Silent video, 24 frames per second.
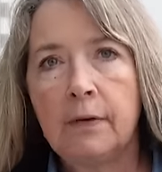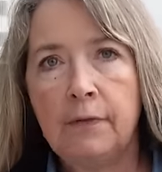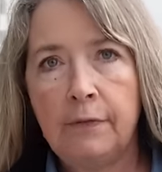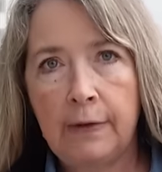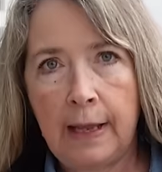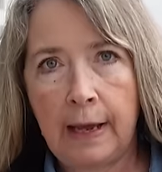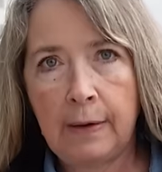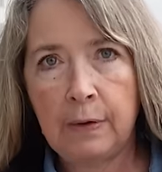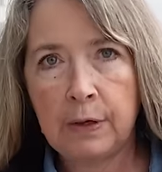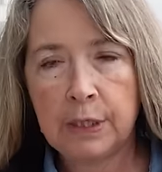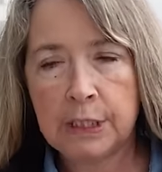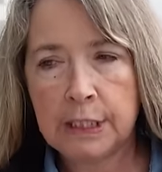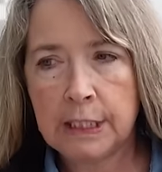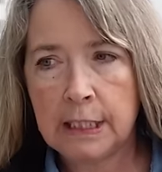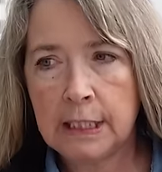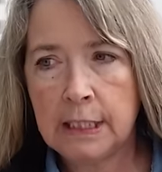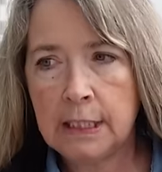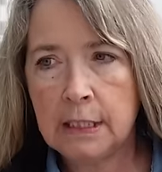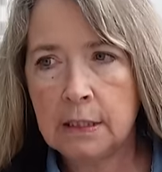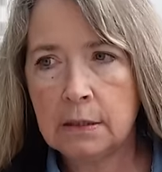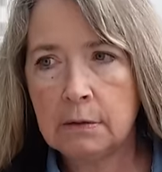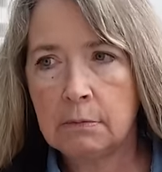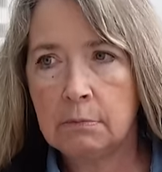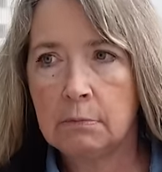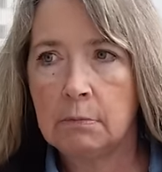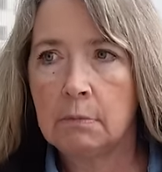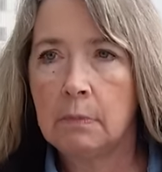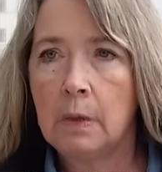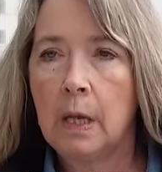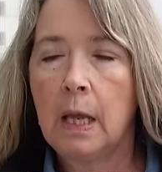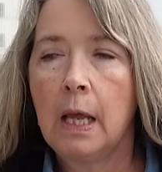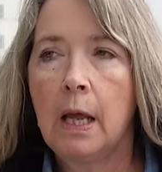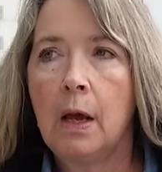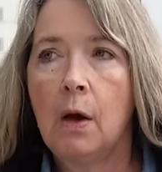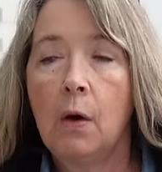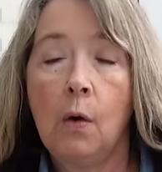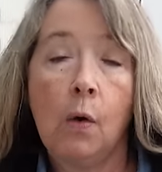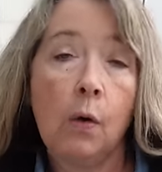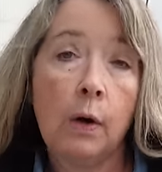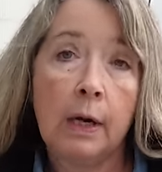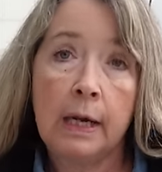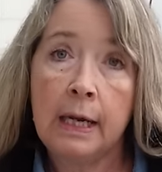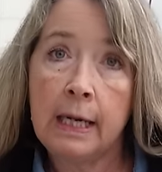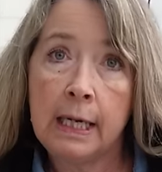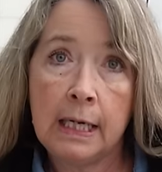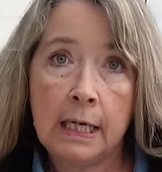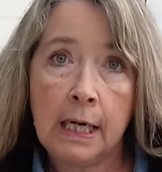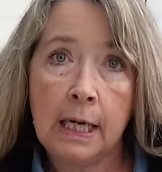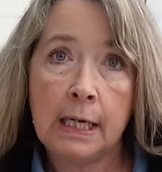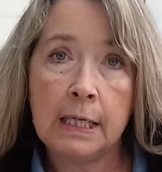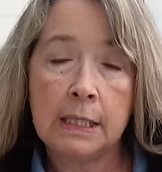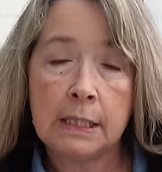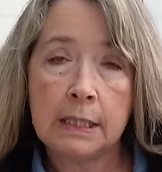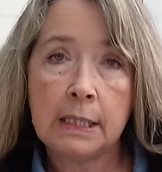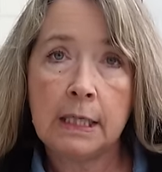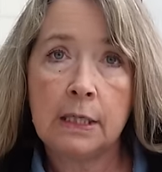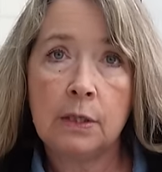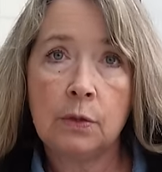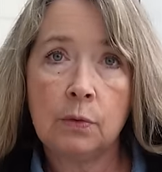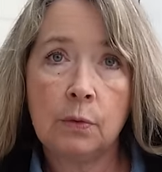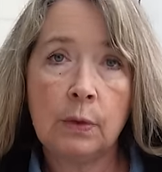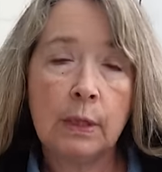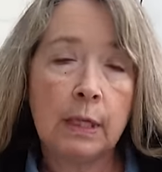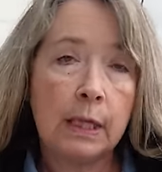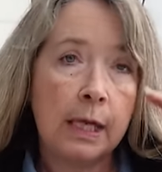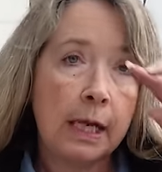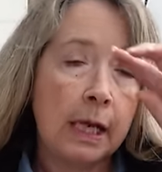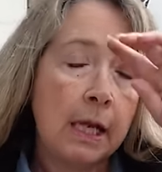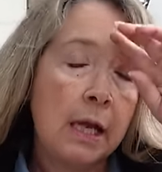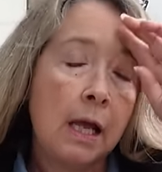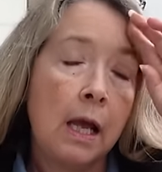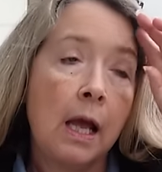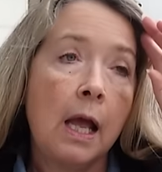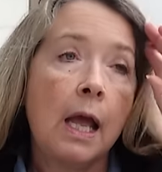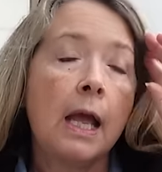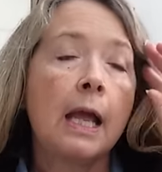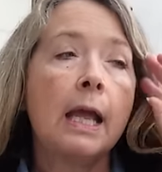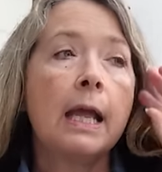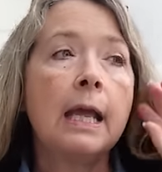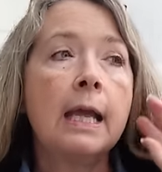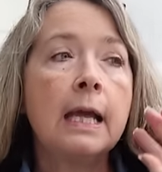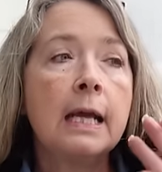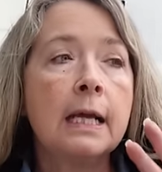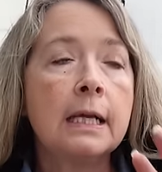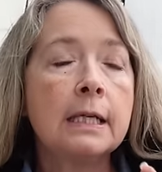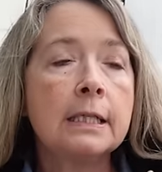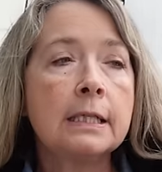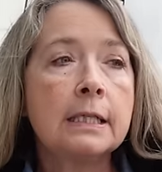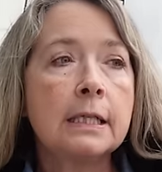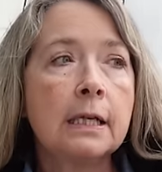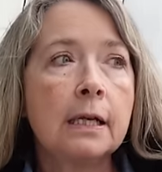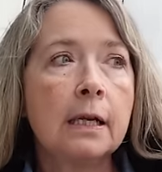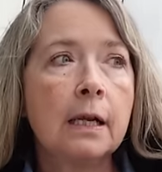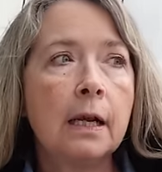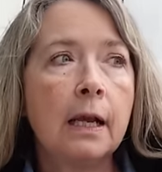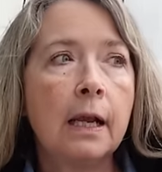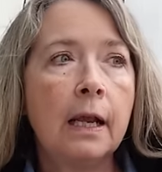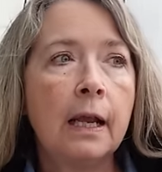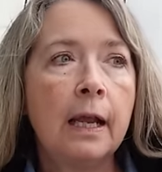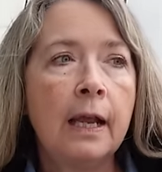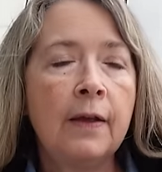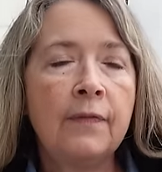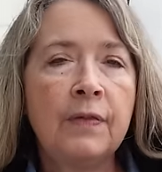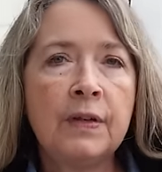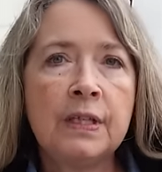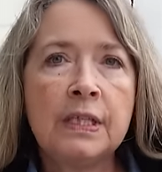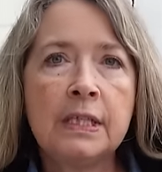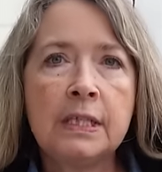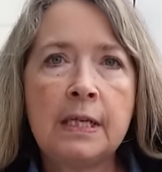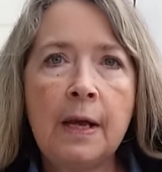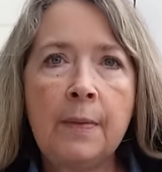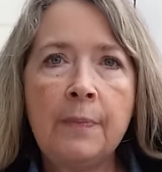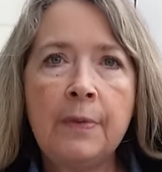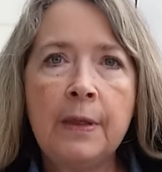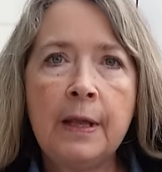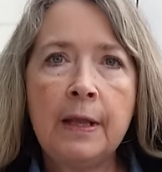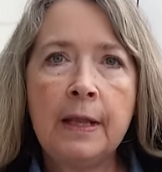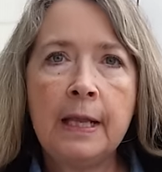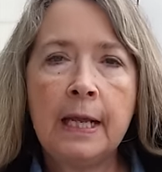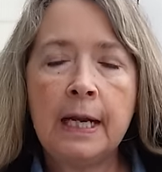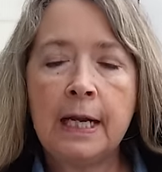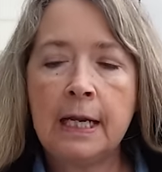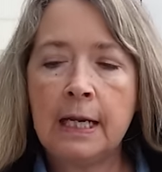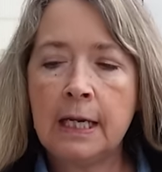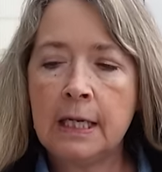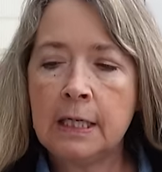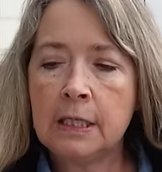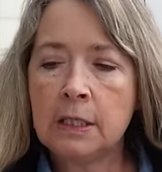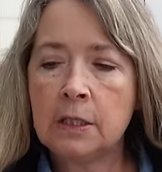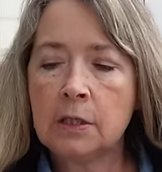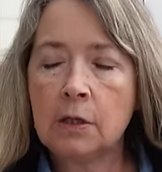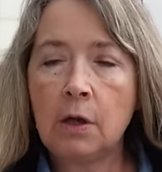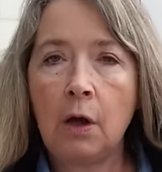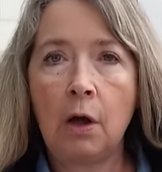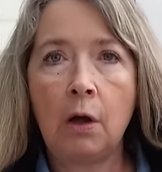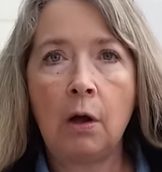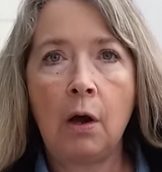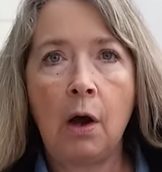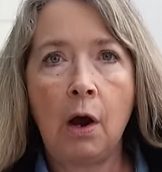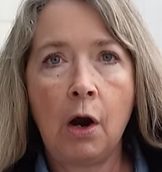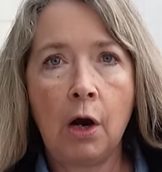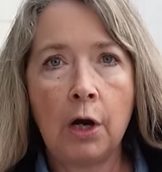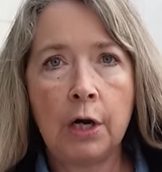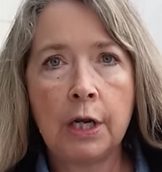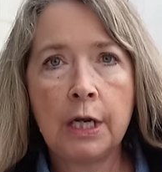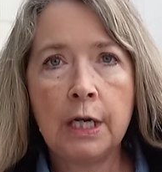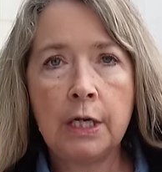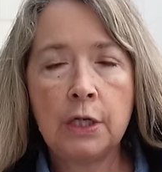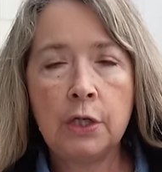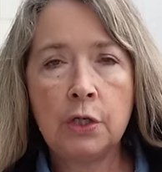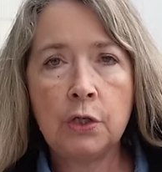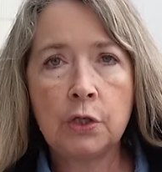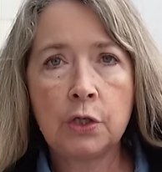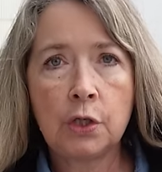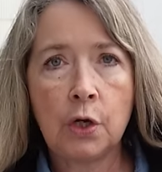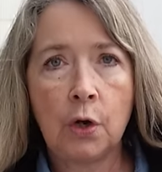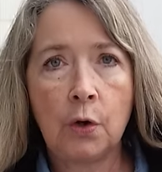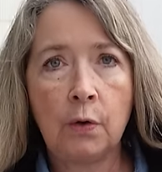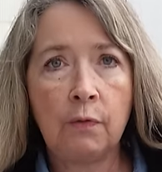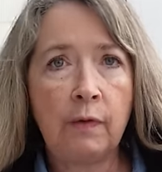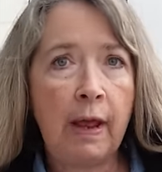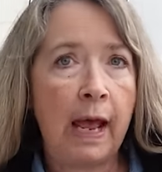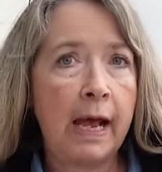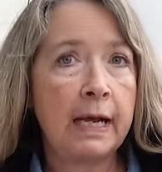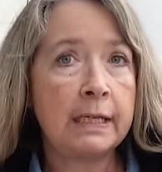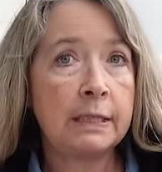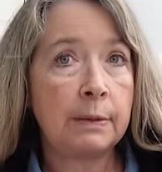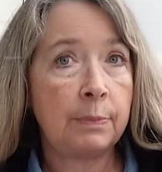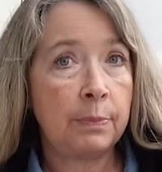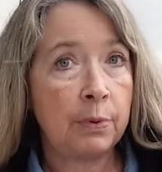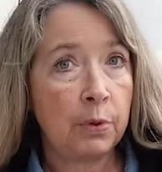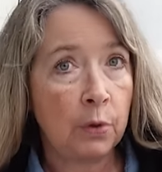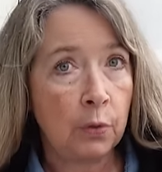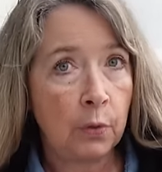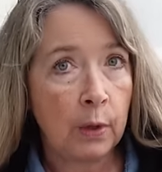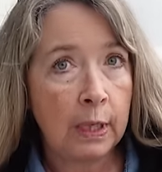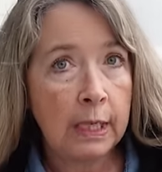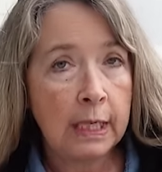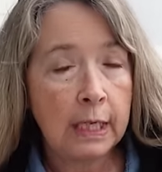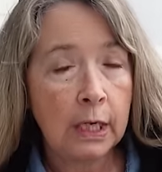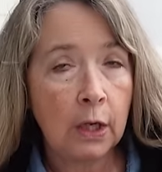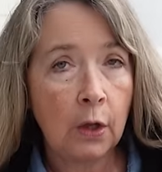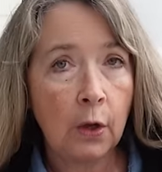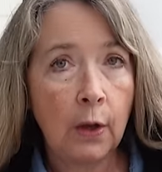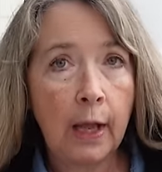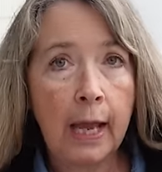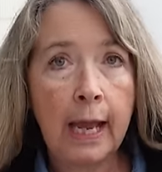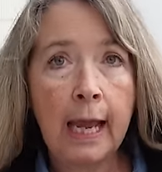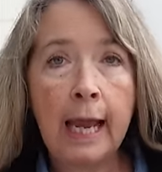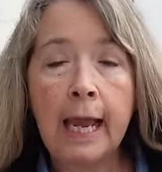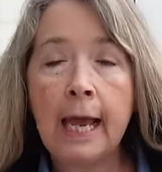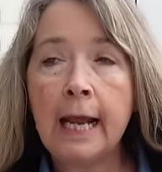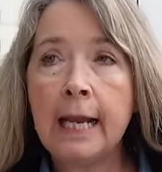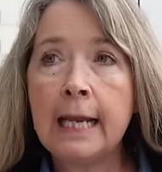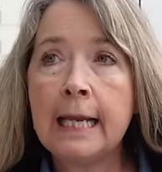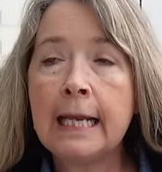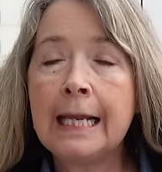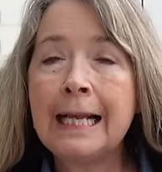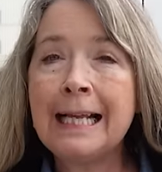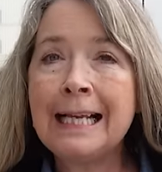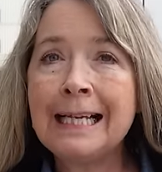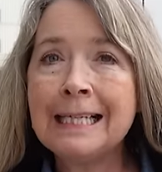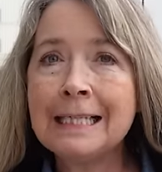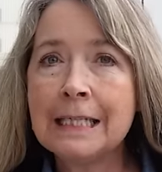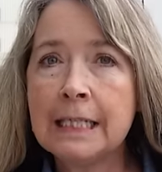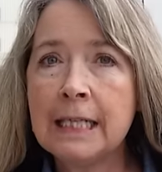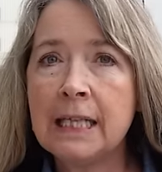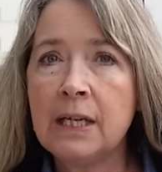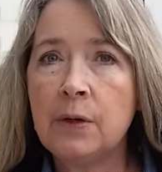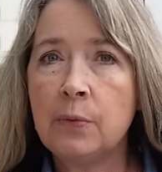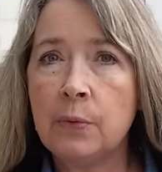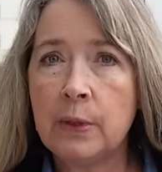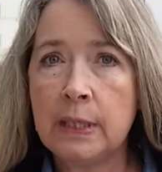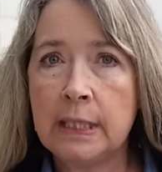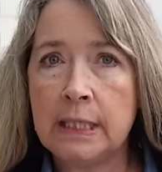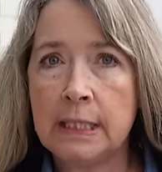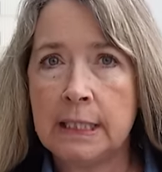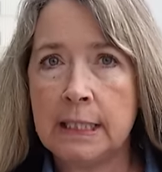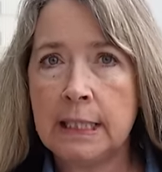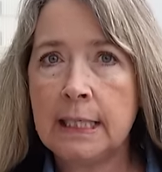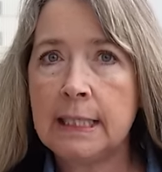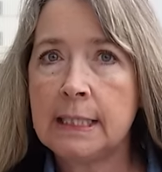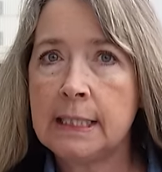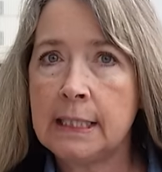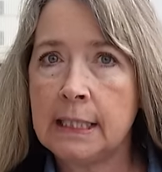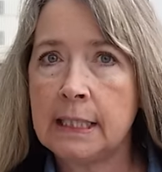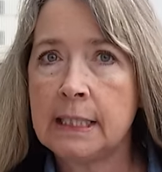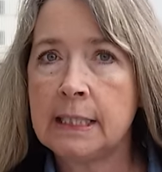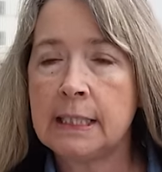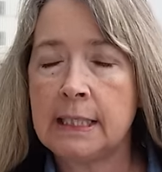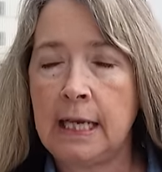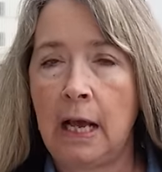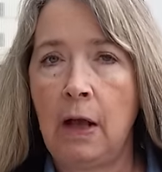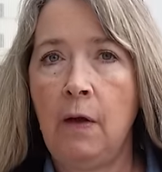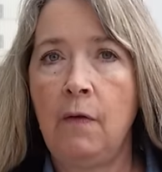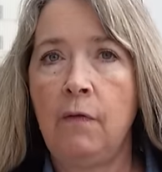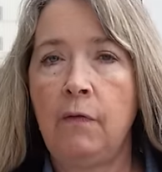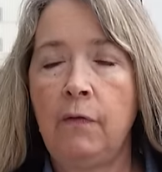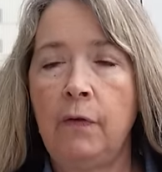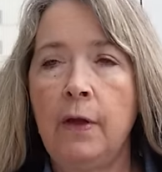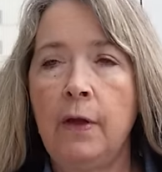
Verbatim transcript: flower seeds, or any kind of seeds really, is if it's something that is hardy in your zone as a perennial and easily reseeds itself.